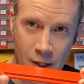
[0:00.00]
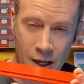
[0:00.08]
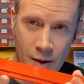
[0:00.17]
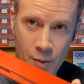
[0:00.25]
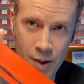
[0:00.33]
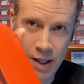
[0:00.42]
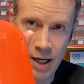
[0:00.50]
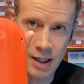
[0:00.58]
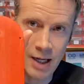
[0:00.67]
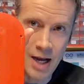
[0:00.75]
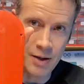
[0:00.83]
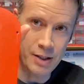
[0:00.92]
And what that
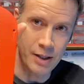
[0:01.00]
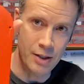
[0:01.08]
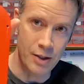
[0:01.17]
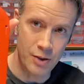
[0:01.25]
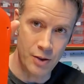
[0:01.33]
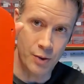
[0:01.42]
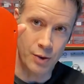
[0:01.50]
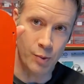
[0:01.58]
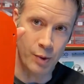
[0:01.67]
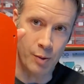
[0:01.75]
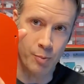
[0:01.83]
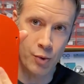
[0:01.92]
allows it to do is
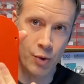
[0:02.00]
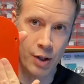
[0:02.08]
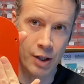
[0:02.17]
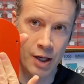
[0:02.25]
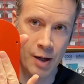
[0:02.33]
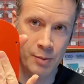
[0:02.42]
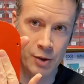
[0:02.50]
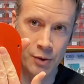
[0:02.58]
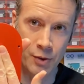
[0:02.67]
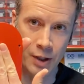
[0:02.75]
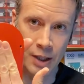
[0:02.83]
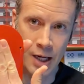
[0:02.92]
when the board comes
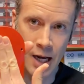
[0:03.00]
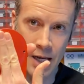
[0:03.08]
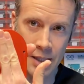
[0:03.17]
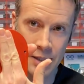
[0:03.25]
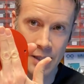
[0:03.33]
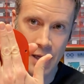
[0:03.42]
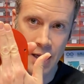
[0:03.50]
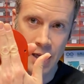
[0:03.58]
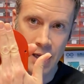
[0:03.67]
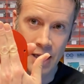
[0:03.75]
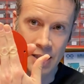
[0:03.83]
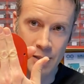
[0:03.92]
through and cuts,
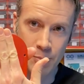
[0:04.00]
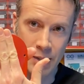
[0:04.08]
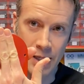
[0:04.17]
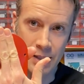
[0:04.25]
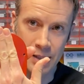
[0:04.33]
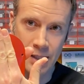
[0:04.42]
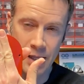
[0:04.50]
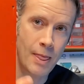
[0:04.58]
it splits.